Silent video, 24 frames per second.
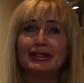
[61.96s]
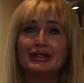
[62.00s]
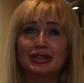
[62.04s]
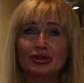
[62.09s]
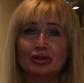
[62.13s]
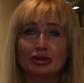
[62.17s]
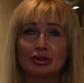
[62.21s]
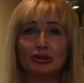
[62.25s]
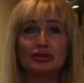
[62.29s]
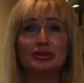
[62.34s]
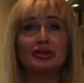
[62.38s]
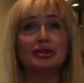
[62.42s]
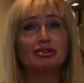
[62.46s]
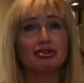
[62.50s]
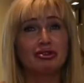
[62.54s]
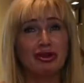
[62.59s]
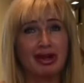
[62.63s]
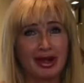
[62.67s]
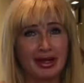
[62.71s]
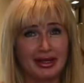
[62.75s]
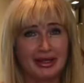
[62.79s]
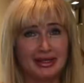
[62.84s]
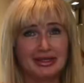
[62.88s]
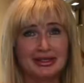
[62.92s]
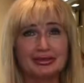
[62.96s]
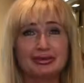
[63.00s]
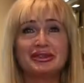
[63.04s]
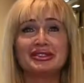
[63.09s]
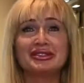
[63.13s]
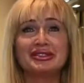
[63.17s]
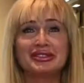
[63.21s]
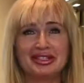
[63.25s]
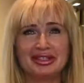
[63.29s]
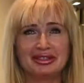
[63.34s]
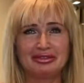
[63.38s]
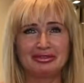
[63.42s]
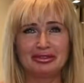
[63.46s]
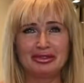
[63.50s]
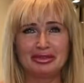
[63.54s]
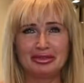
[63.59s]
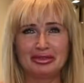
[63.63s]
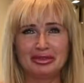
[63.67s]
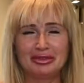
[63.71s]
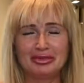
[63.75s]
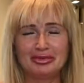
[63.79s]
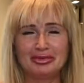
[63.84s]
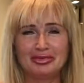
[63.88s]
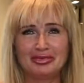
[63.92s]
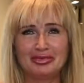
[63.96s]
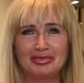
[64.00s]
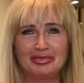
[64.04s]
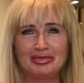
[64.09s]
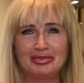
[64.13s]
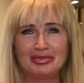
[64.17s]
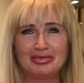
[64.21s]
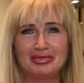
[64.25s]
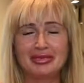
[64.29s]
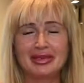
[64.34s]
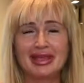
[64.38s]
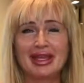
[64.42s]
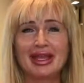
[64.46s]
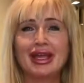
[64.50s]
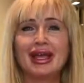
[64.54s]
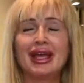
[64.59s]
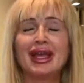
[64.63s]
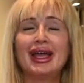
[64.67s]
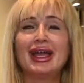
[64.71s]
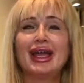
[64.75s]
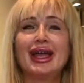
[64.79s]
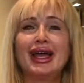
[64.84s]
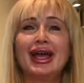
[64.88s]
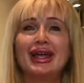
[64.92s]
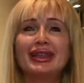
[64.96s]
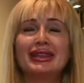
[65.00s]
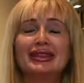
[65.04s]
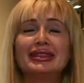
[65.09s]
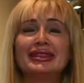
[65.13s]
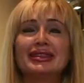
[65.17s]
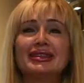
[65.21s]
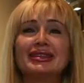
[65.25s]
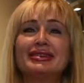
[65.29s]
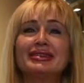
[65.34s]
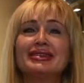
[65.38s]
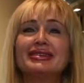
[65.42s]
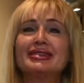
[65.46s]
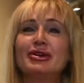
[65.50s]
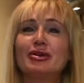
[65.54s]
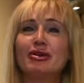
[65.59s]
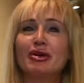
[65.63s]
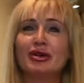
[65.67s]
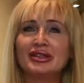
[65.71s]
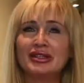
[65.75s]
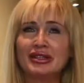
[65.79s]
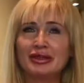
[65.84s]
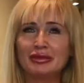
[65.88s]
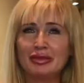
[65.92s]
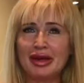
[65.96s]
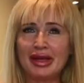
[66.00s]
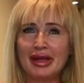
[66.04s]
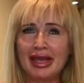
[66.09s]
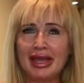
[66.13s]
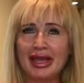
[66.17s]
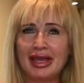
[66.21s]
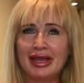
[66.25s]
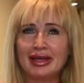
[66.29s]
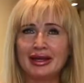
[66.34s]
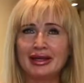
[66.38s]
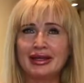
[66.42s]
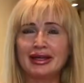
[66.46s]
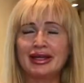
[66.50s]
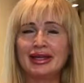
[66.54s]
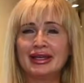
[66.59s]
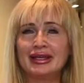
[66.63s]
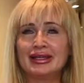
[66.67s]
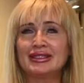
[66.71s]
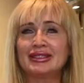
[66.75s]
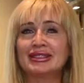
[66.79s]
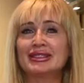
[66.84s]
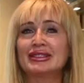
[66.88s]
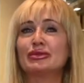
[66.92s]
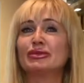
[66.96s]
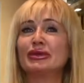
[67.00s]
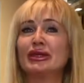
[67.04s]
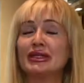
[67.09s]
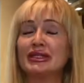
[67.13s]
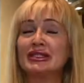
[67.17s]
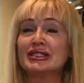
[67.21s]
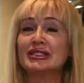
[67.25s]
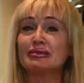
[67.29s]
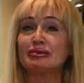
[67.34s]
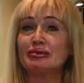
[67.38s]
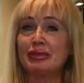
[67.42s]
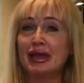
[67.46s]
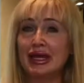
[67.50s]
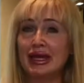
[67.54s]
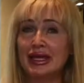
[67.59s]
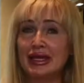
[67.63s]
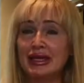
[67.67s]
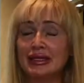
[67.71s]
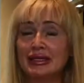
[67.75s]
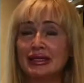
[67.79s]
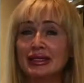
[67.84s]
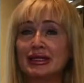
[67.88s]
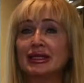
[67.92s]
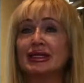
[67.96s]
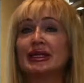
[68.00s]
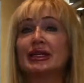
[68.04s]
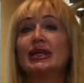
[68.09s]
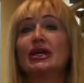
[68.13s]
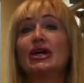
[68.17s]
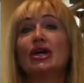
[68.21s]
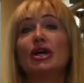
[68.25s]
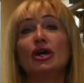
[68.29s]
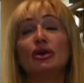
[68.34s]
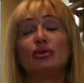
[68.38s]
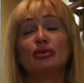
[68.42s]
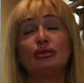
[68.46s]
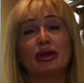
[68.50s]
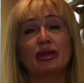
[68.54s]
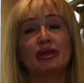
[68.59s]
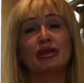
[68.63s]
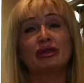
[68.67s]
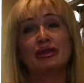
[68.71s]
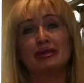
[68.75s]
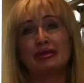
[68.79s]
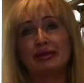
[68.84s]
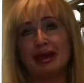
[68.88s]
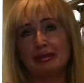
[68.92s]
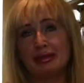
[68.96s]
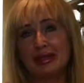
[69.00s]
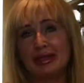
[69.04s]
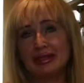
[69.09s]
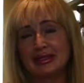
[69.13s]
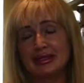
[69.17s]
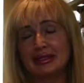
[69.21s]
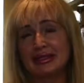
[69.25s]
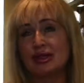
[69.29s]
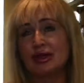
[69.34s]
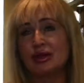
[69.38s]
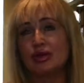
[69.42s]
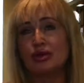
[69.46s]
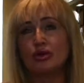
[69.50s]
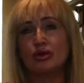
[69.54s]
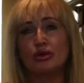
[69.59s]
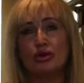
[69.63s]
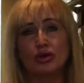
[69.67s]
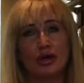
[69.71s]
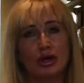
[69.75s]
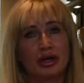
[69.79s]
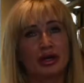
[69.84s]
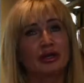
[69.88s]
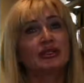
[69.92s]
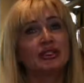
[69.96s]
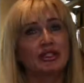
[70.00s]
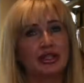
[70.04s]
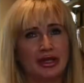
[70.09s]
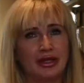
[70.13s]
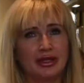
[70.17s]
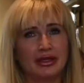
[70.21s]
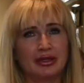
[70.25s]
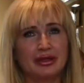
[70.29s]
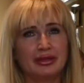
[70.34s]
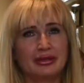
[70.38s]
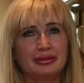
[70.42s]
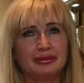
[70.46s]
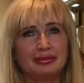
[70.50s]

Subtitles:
it's called rice with seafood. And the only paella is when it's made with rabbit or chicken.